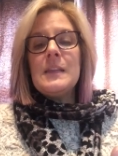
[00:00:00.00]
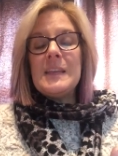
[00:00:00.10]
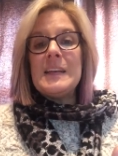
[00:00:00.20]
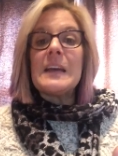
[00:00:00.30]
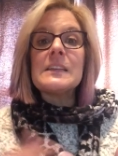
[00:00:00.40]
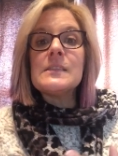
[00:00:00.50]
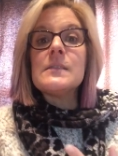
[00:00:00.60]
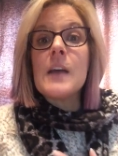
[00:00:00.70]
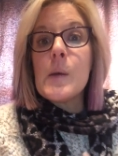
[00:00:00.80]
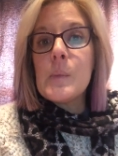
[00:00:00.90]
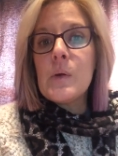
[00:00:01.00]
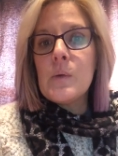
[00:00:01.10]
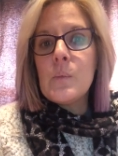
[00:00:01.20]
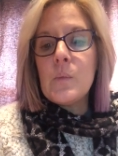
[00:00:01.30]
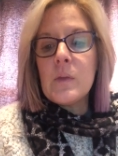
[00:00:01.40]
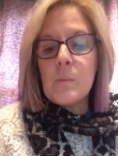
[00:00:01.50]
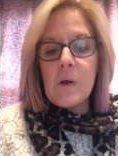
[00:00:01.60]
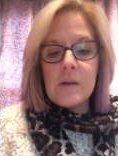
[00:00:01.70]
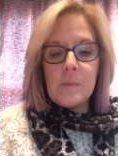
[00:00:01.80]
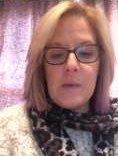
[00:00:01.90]
the next step with
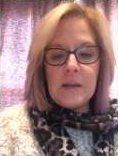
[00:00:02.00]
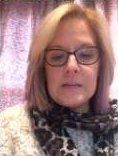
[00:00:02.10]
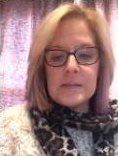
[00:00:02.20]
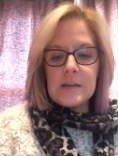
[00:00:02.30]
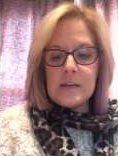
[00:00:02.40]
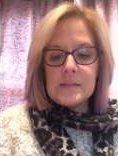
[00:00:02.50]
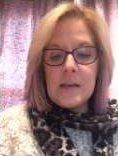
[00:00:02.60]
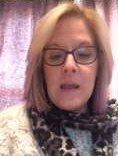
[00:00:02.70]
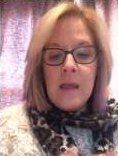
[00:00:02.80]
what is being discussed.